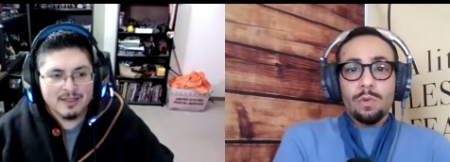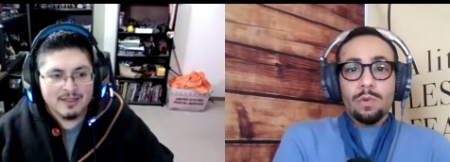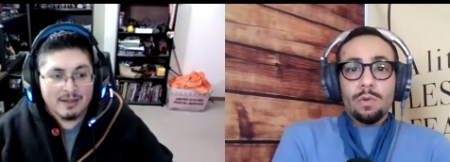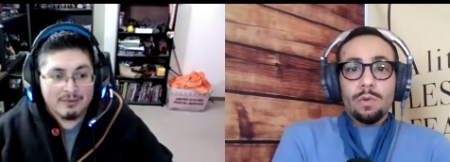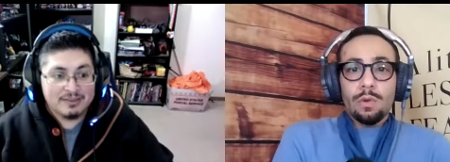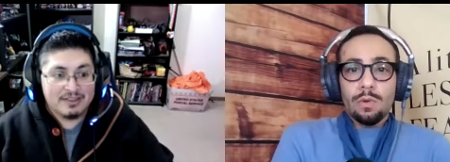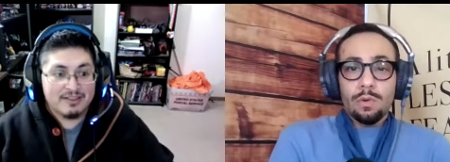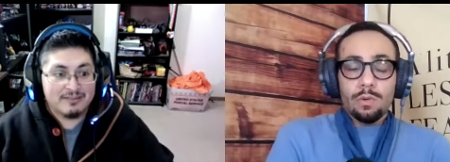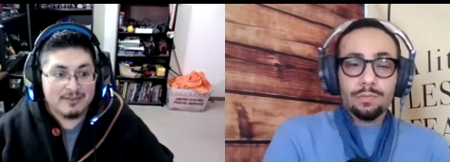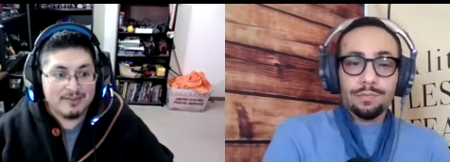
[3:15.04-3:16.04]
Speaker 1: and that was the
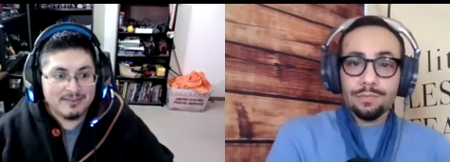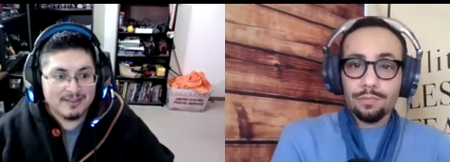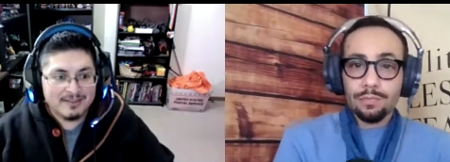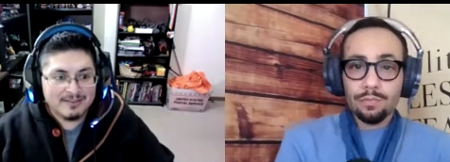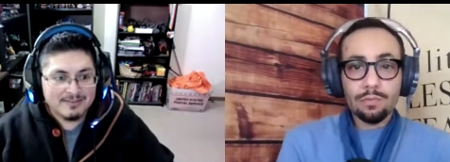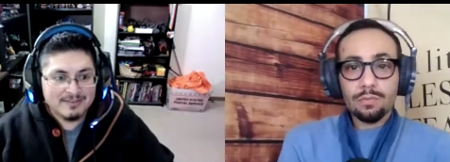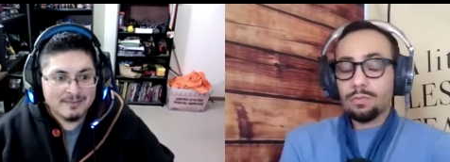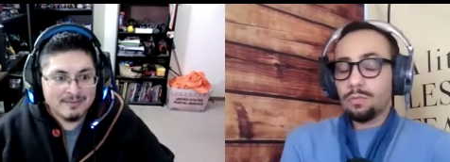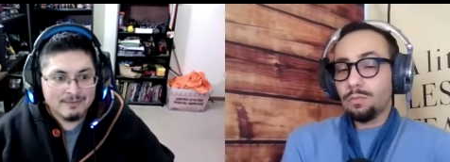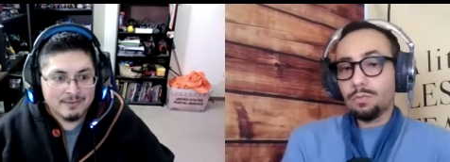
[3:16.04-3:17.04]
end of it. Like,
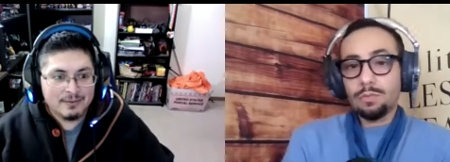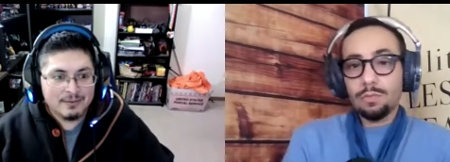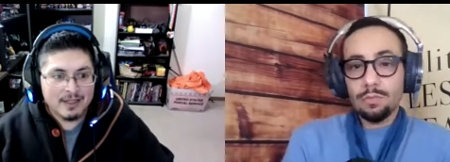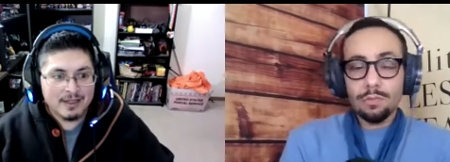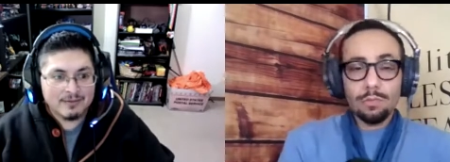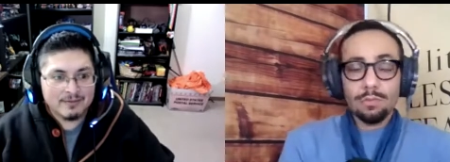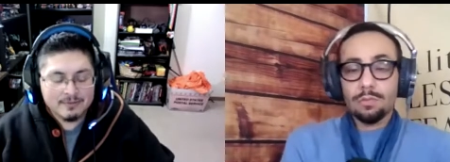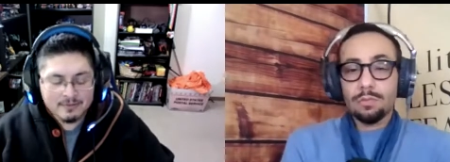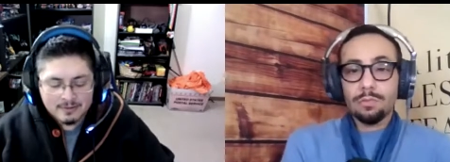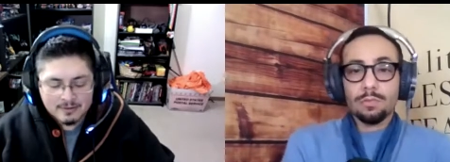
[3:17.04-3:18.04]
figure it out.
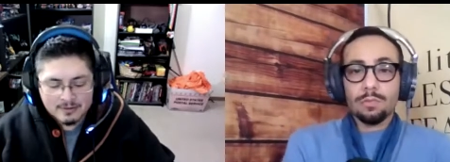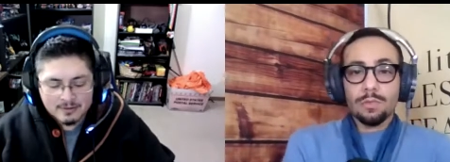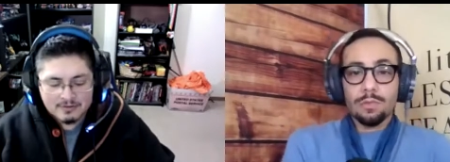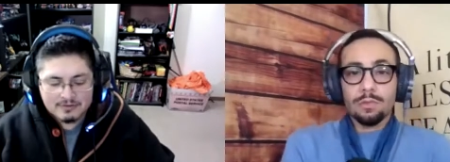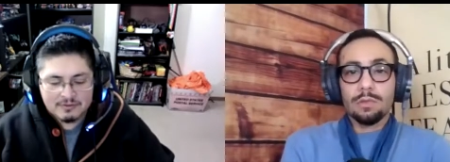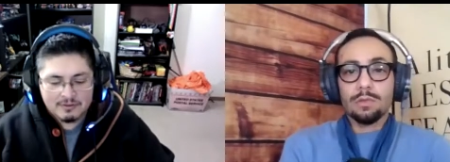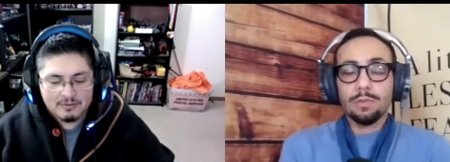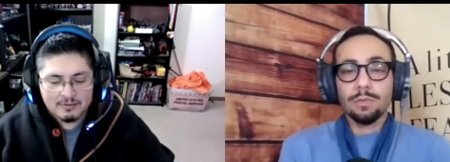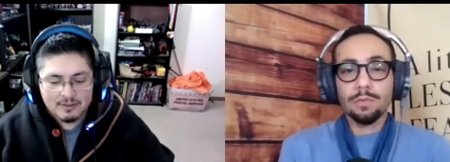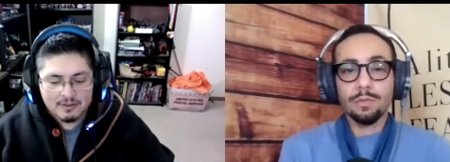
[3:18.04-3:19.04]

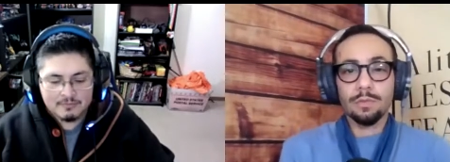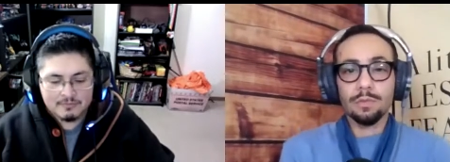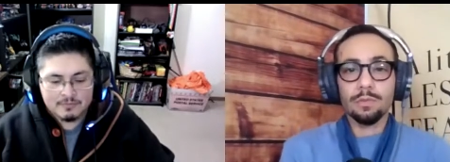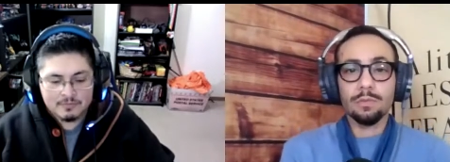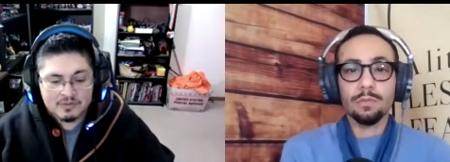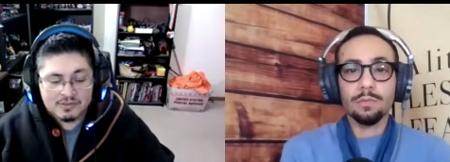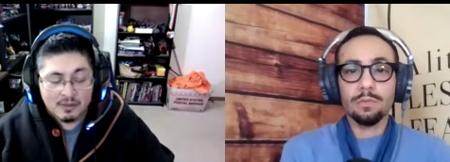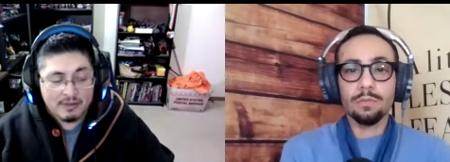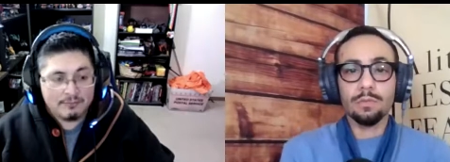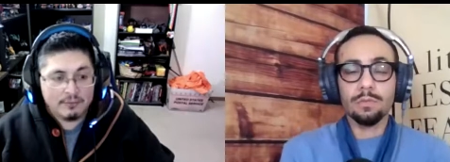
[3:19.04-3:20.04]
So, um,
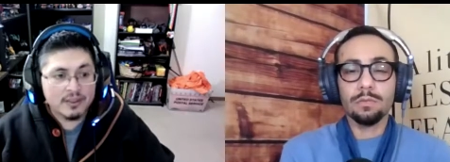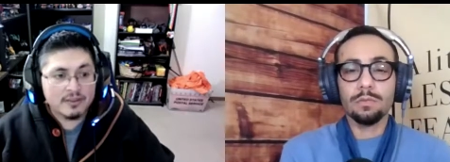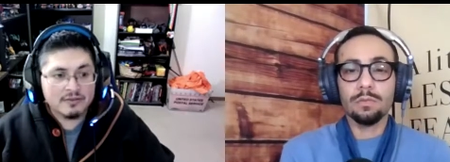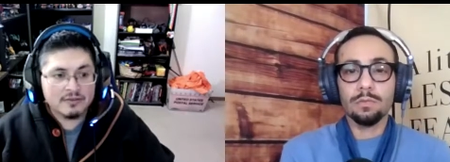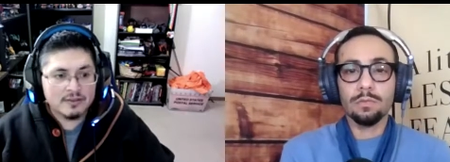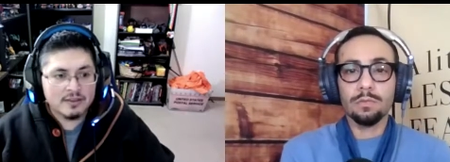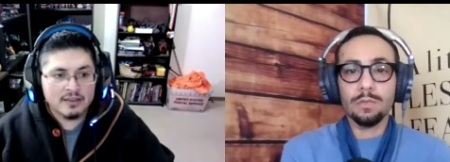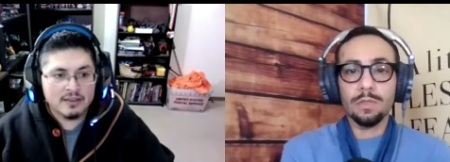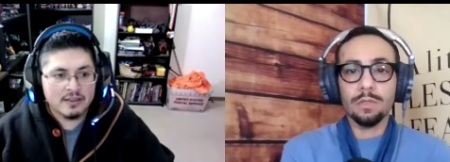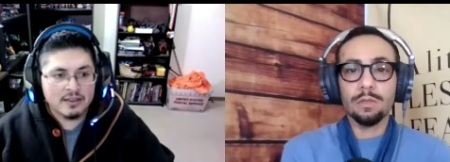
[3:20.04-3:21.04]
so I freaked, and
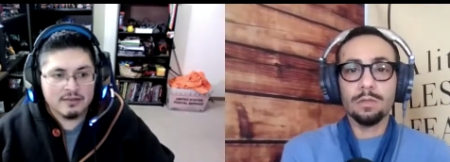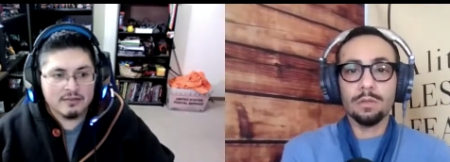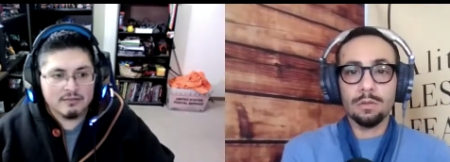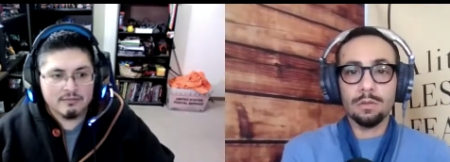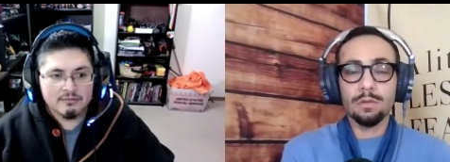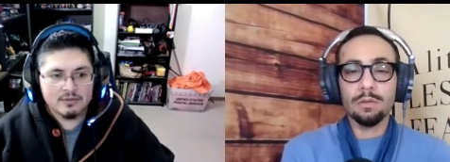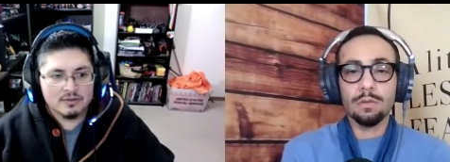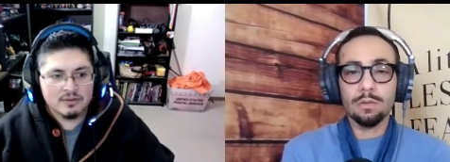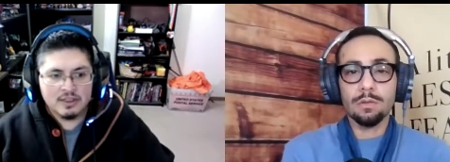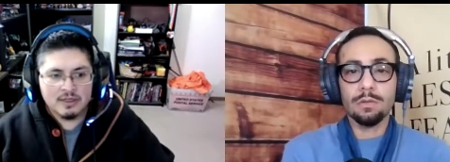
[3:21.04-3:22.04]
I and I
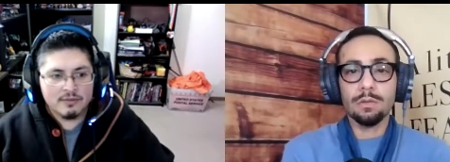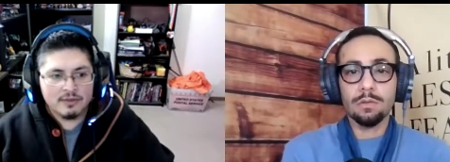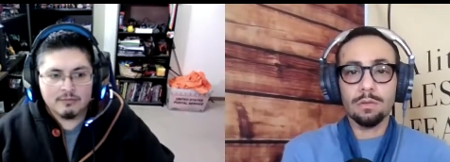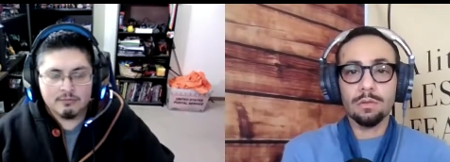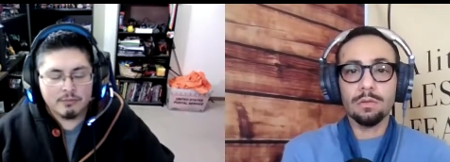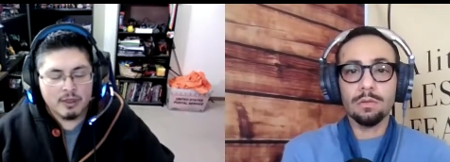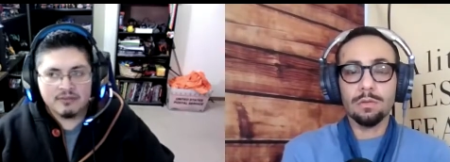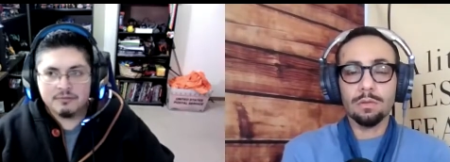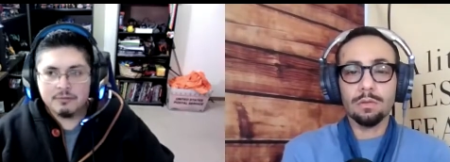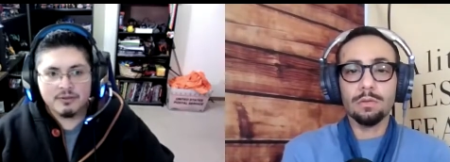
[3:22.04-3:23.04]
did every
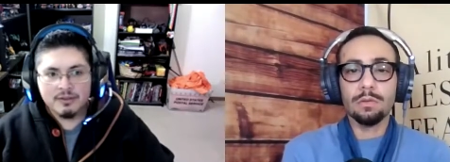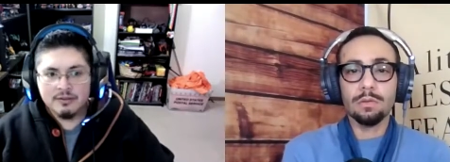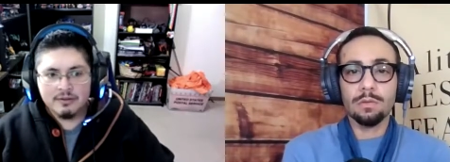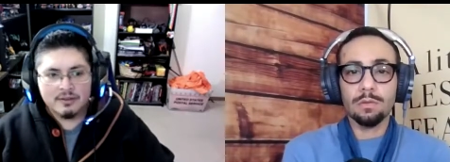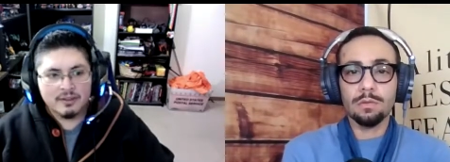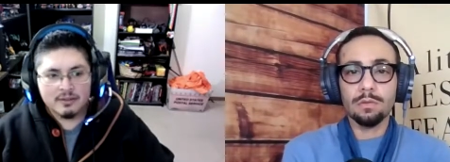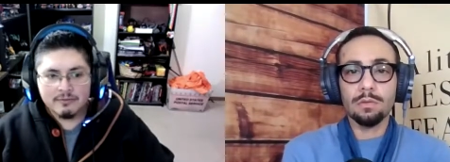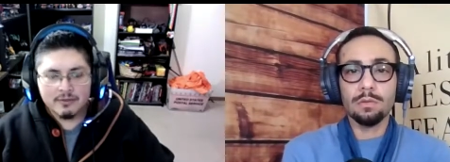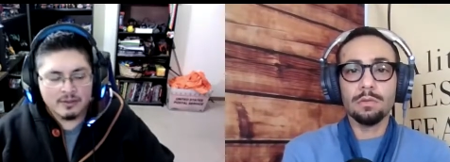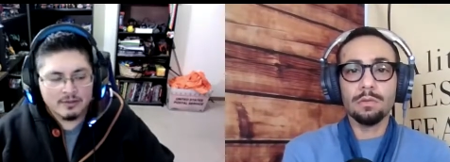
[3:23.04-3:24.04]
possible thing you could think
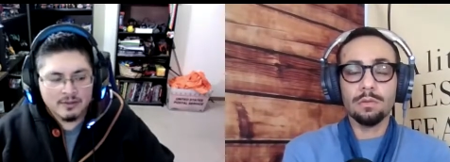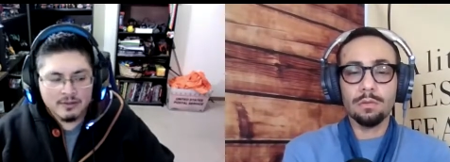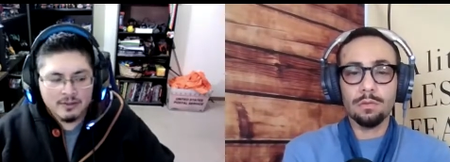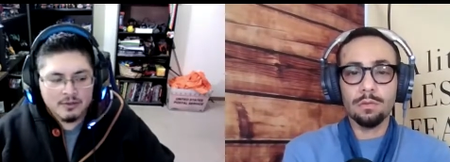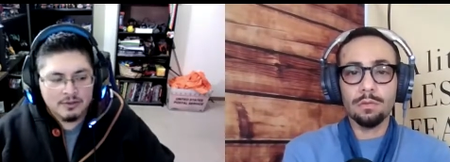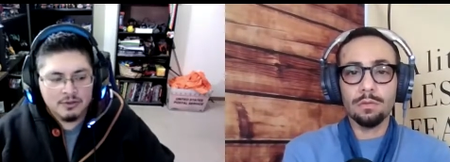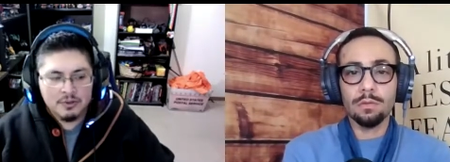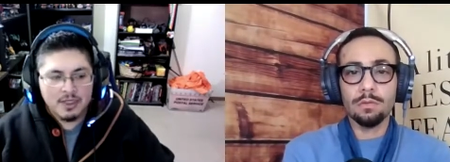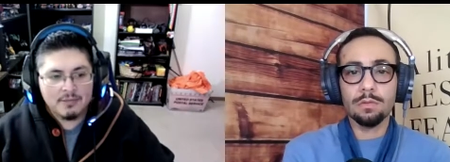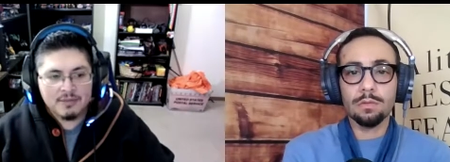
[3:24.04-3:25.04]
of. Like, you
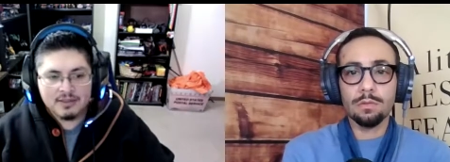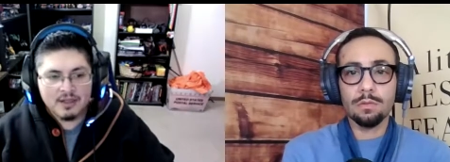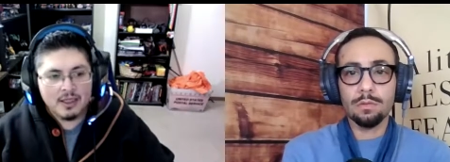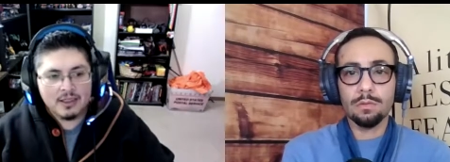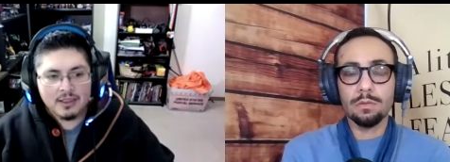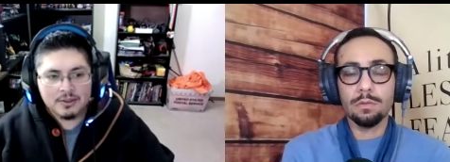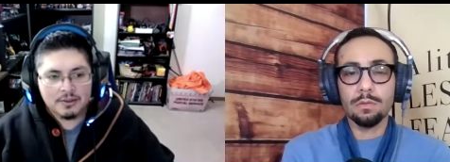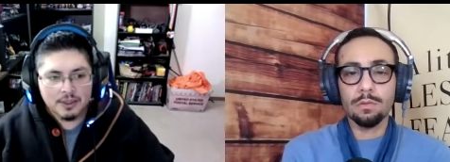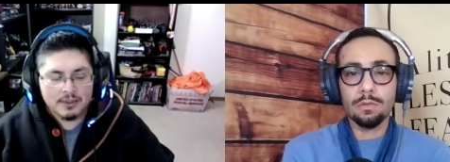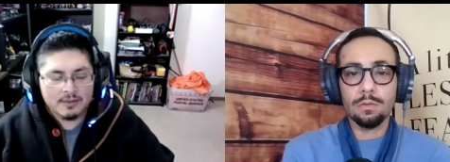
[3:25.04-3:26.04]
name the diet, I
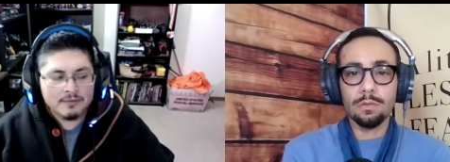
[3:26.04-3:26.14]
tried it.